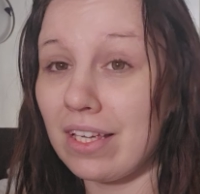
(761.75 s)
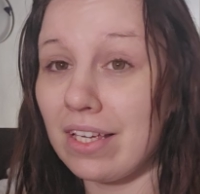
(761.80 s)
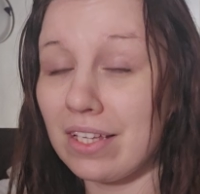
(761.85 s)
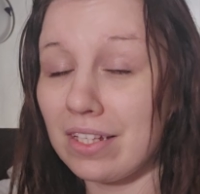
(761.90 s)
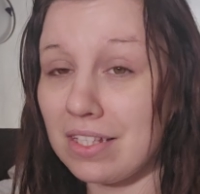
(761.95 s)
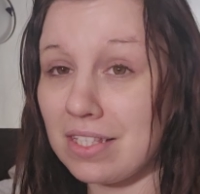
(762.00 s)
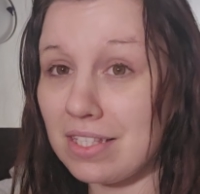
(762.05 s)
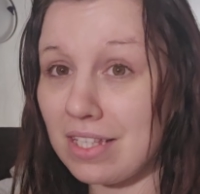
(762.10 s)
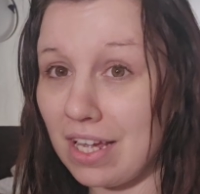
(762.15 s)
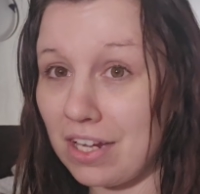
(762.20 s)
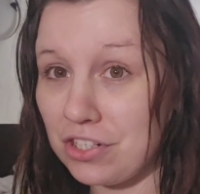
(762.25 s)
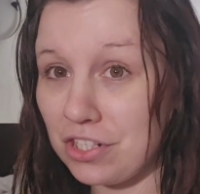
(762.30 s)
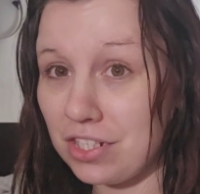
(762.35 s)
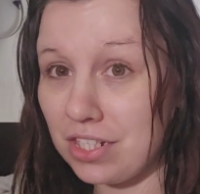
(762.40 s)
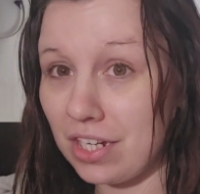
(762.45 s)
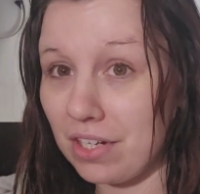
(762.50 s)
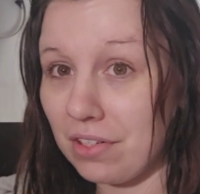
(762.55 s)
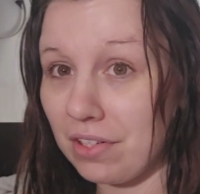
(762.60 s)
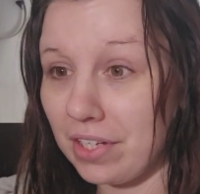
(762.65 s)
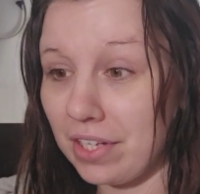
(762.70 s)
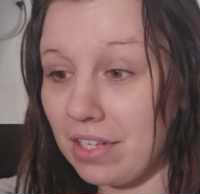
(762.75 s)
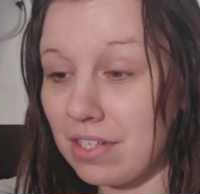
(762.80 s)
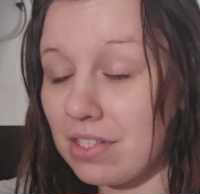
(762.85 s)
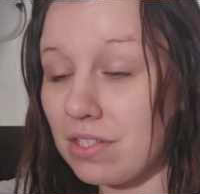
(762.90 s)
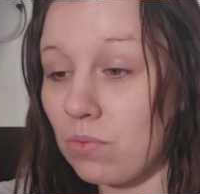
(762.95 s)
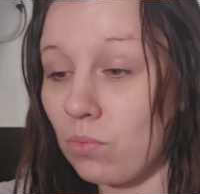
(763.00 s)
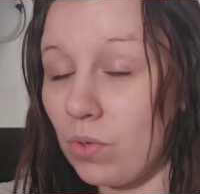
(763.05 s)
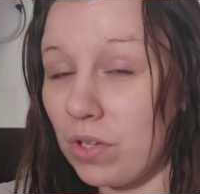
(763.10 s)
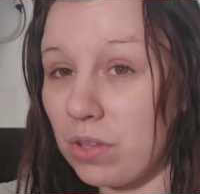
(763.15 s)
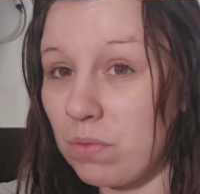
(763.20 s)
in
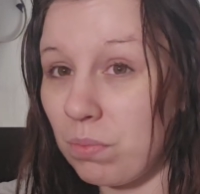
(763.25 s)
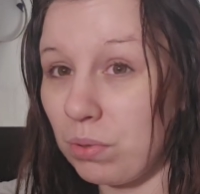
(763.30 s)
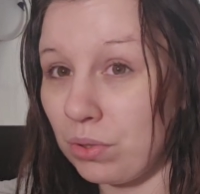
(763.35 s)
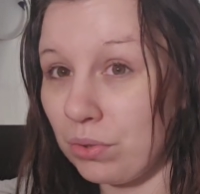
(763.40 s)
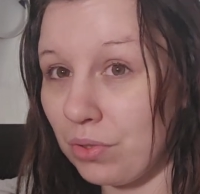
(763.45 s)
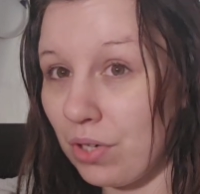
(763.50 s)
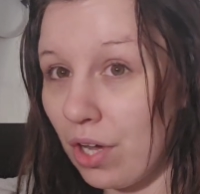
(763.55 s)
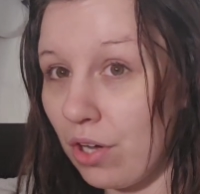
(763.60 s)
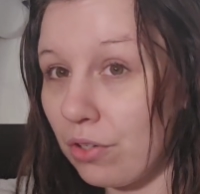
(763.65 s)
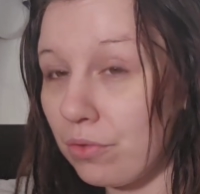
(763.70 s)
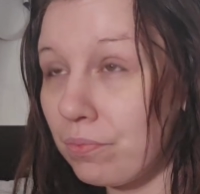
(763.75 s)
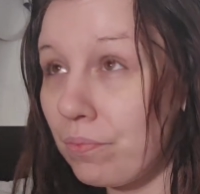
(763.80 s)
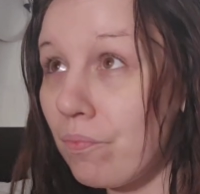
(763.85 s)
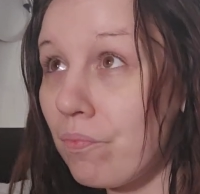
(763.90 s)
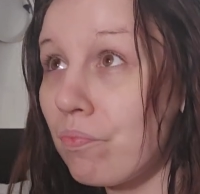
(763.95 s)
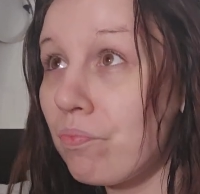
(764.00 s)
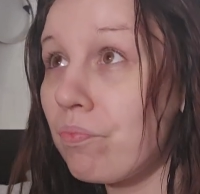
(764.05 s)
Sagittarius with Pluto.